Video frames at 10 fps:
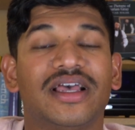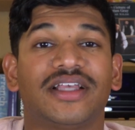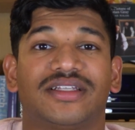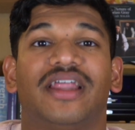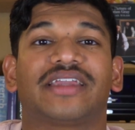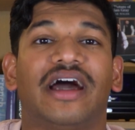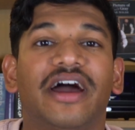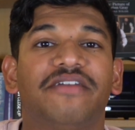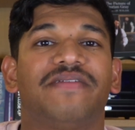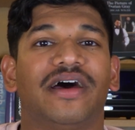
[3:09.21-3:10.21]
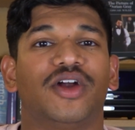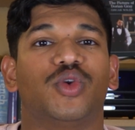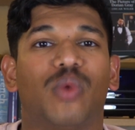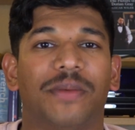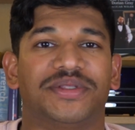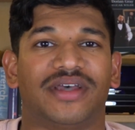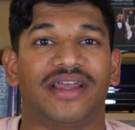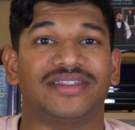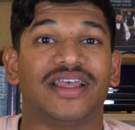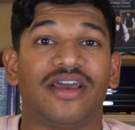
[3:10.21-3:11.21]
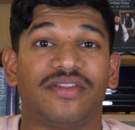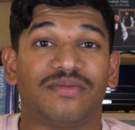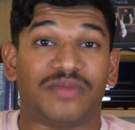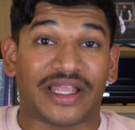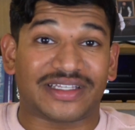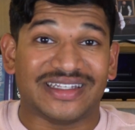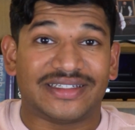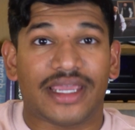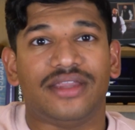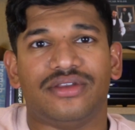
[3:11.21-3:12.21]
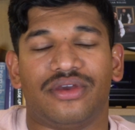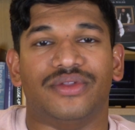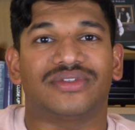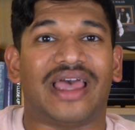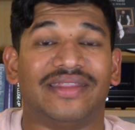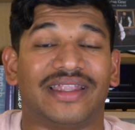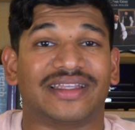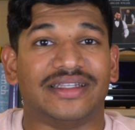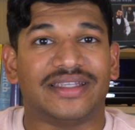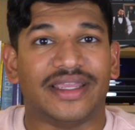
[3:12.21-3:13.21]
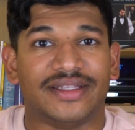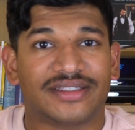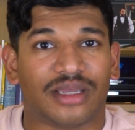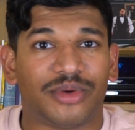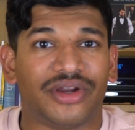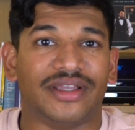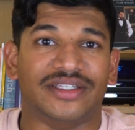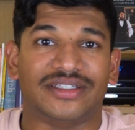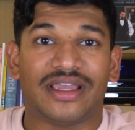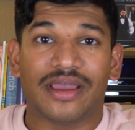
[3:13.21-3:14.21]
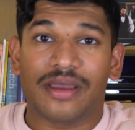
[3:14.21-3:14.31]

So like I found websites that contain notes and that contain summarized